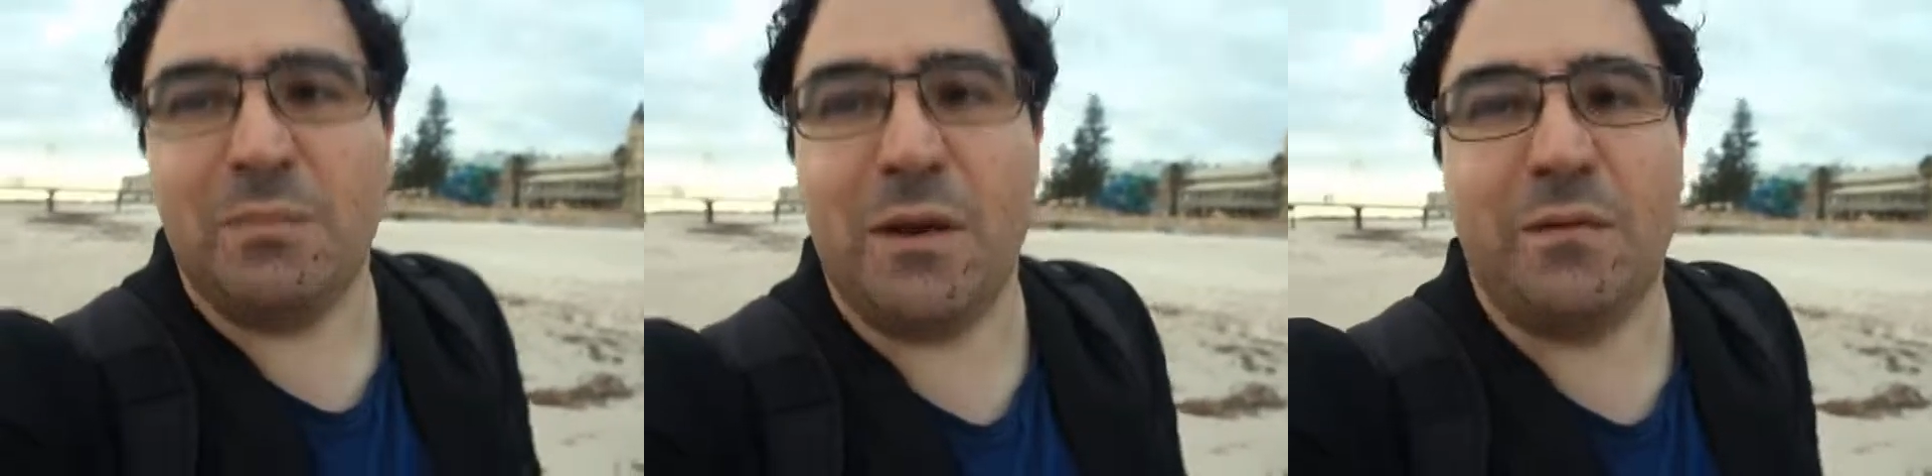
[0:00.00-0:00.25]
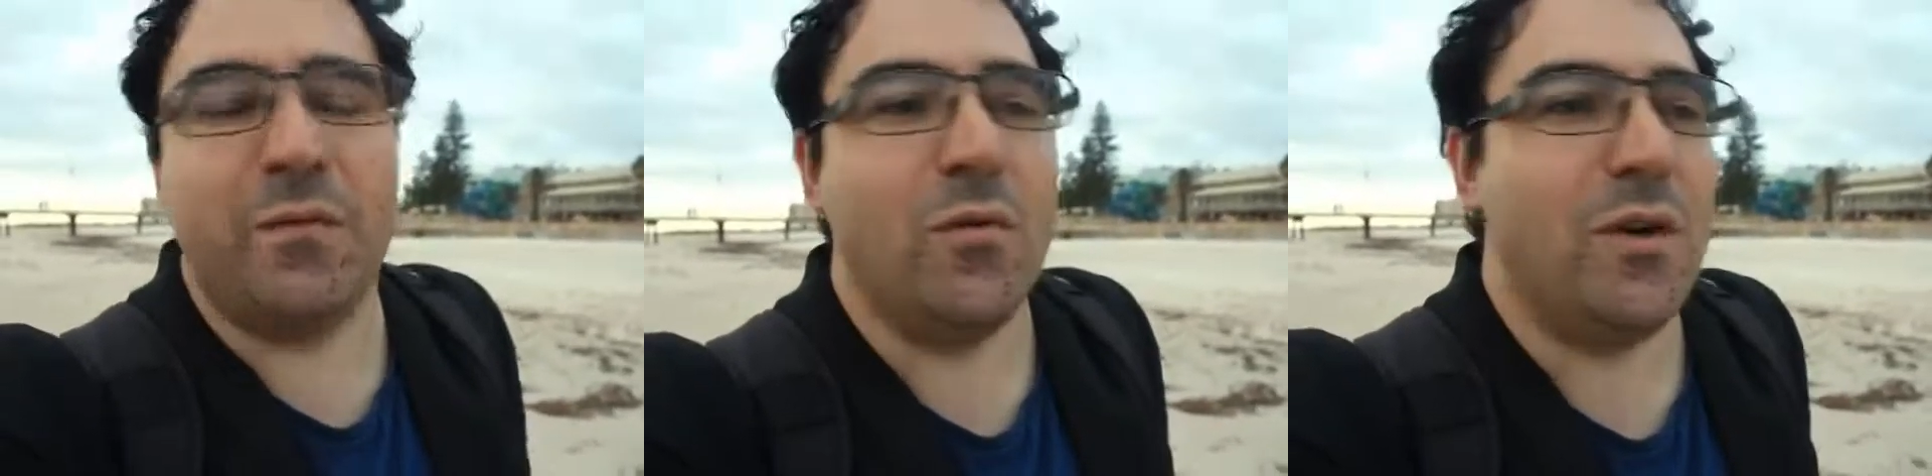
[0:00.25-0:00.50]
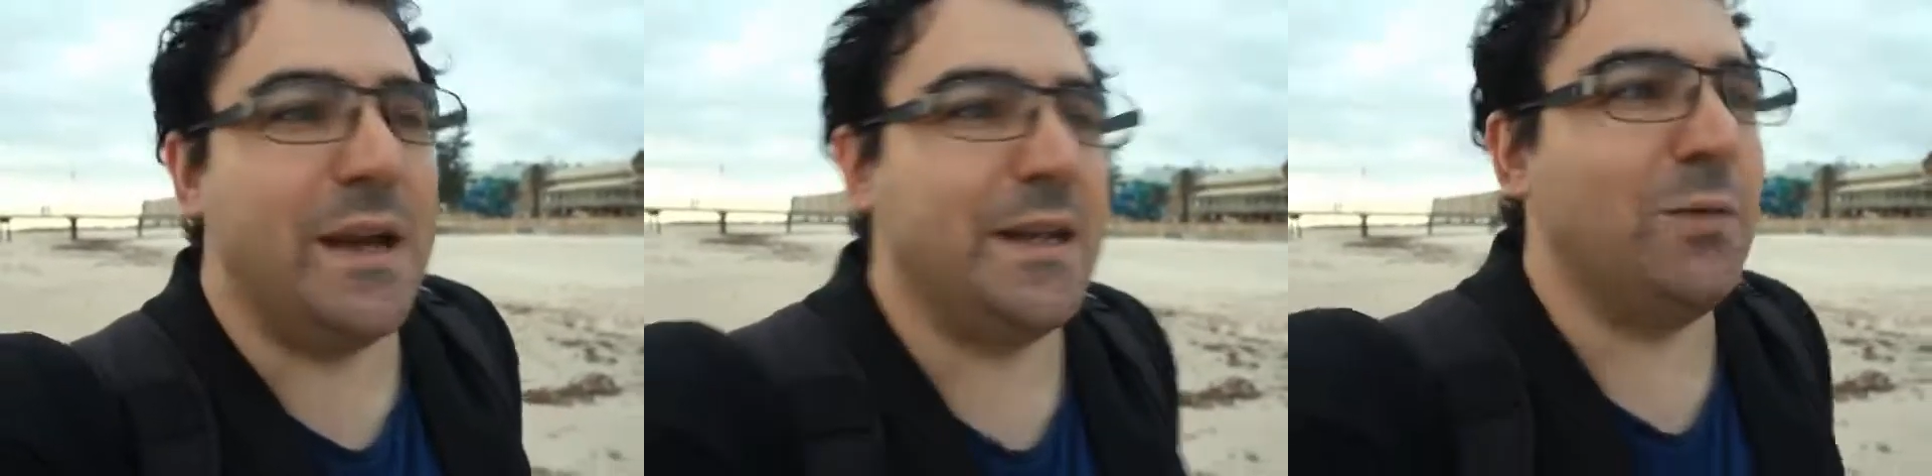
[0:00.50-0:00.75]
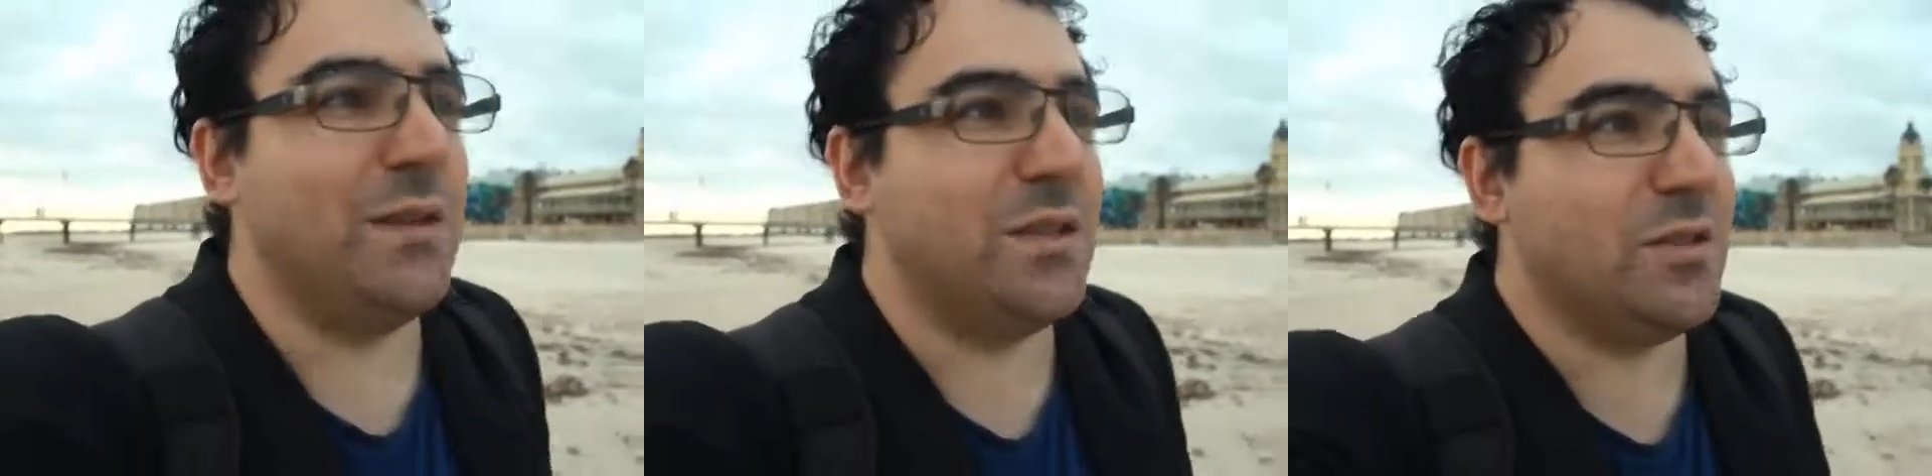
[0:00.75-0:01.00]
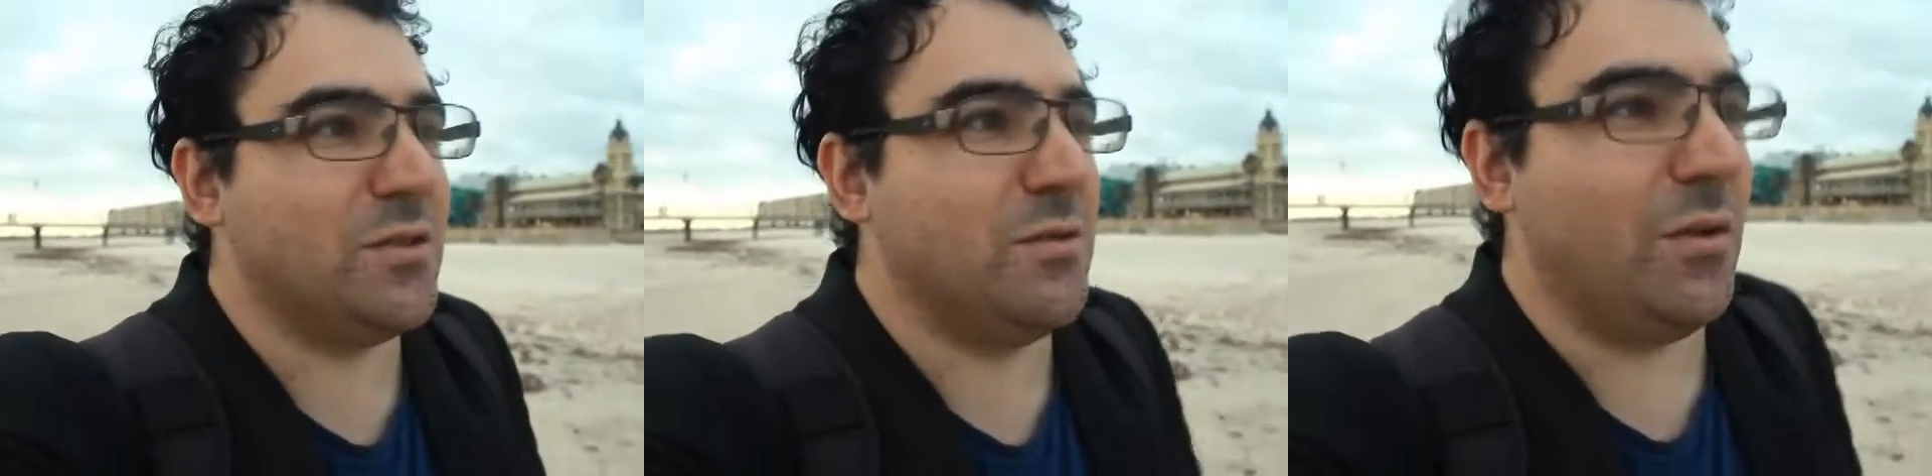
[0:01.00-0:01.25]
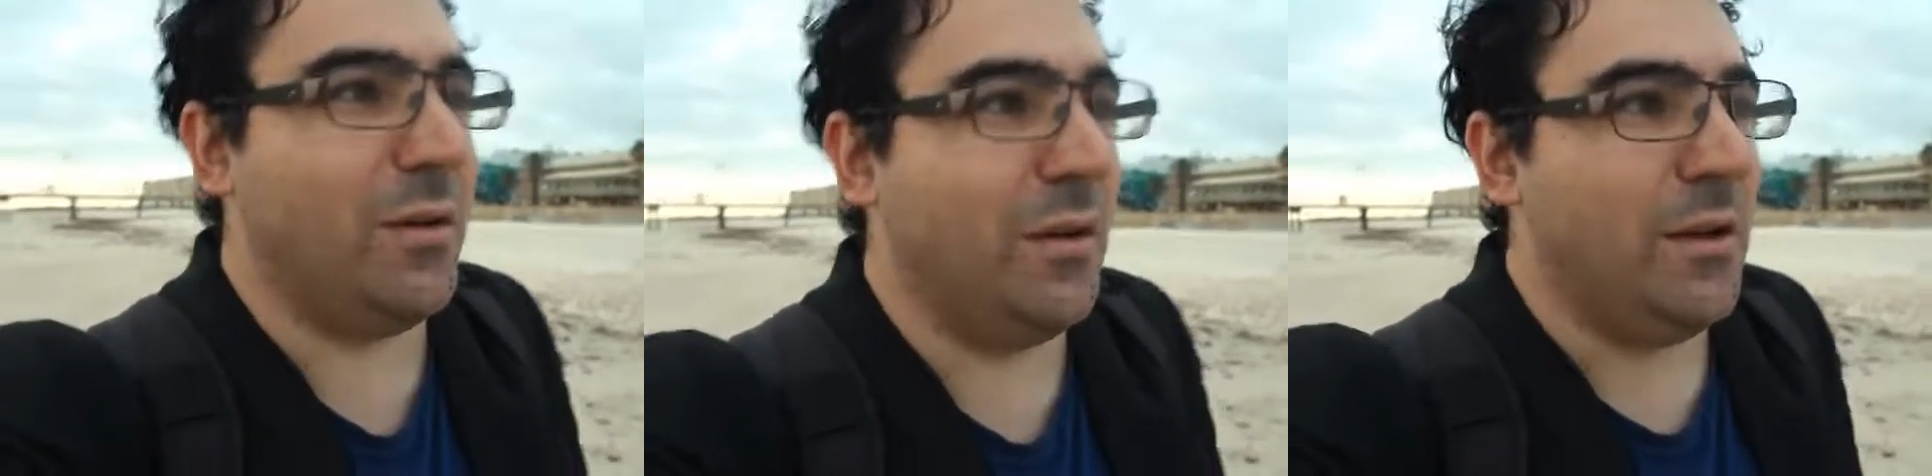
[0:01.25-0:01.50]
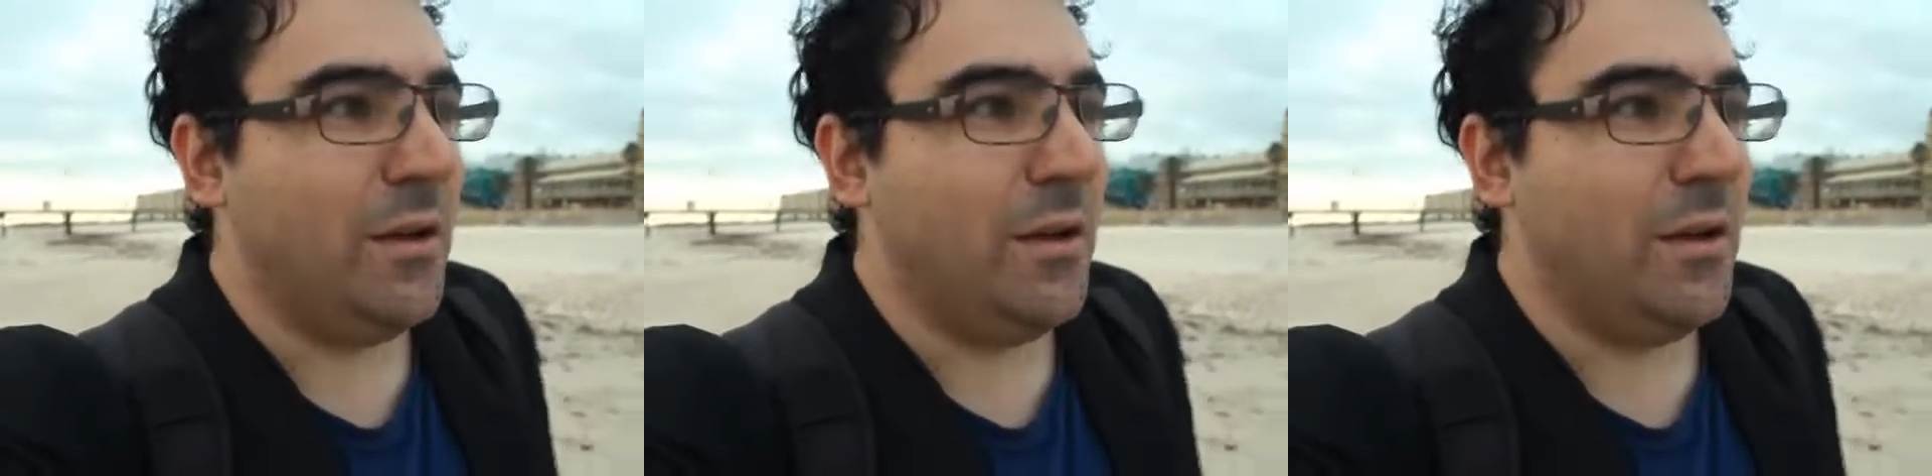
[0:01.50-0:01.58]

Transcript: by 480, which is not.